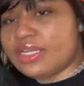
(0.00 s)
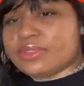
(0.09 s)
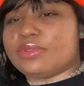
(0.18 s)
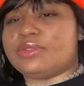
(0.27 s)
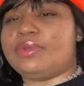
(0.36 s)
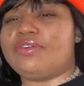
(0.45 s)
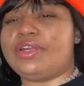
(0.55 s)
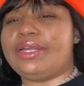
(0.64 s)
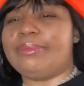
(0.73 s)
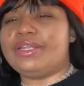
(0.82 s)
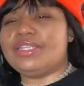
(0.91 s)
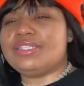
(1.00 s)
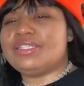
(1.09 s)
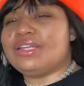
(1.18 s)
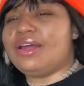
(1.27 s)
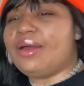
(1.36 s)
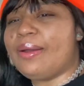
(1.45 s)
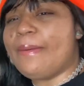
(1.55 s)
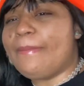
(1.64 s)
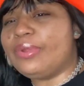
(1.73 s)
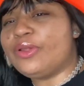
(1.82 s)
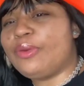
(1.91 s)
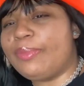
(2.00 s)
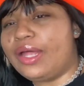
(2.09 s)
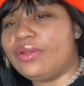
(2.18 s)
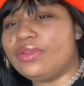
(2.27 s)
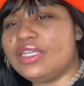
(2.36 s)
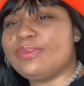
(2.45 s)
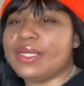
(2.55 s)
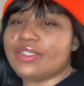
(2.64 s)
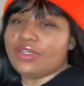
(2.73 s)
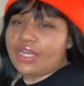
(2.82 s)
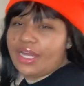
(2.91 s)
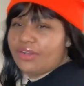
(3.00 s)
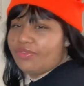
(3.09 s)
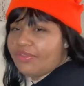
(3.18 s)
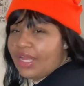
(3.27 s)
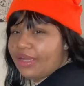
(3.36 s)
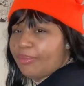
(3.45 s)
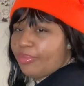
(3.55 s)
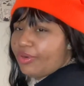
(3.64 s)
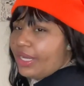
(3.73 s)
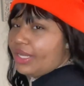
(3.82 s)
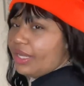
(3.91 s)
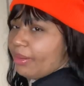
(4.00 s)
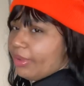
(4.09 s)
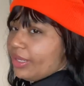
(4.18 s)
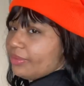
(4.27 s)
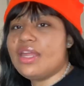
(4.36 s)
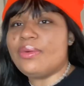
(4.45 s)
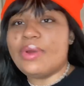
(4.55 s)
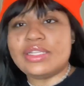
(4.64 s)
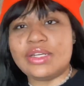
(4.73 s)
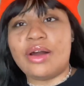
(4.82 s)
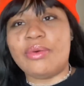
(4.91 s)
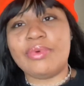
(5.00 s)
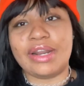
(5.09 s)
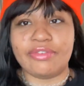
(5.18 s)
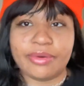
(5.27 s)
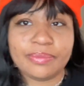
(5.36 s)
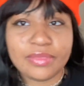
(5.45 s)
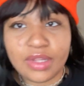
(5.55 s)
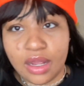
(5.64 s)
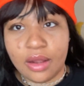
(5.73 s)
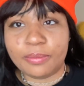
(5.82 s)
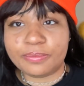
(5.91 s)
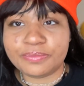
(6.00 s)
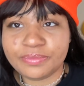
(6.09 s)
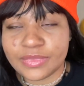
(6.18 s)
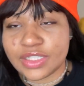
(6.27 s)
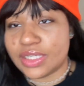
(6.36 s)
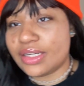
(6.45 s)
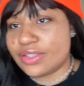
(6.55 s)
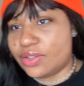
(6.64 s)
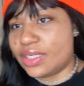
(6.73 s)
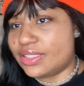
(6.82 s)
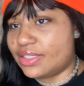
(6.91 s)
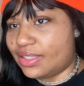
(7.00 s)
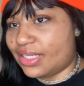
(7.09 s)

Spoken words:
Supposed to be over here, but this is a blue belt. These pants are kind of like breaking, but anyways, y'all, whatever. Shout out to Grayson.